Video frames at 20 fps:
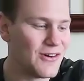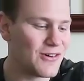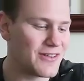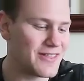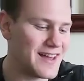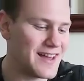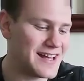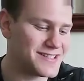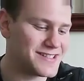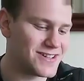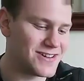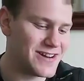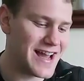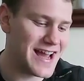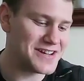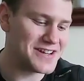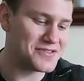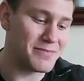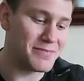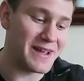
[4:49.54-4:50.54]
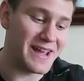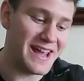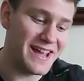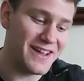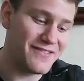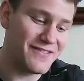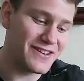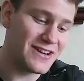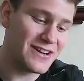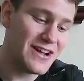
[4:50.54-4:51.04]
or that's their natural
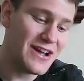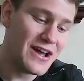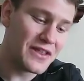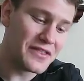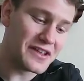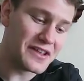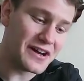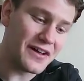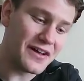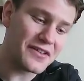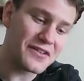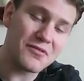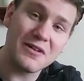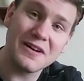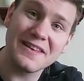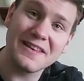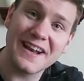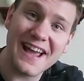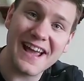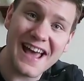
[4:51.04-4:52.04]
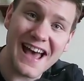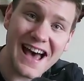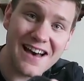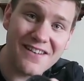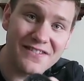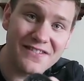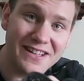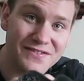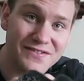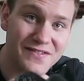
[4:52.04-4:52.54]
behavior. The other one that I
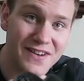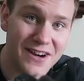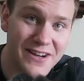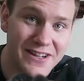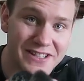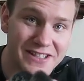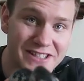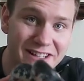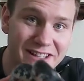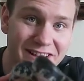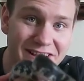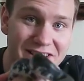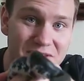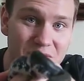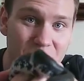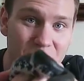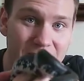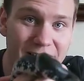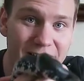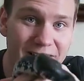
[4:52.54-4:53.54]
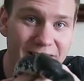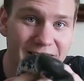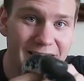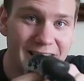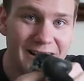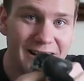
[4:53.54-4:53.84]
have is very chill as well.